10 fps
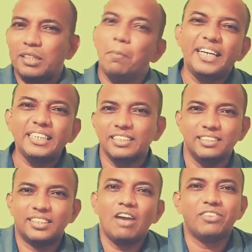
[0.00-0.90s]

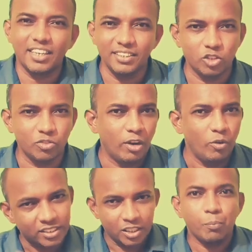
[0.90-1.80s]
mathematicians have taken this
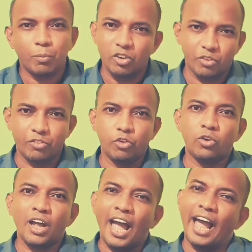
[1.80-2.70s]
value as 3.14,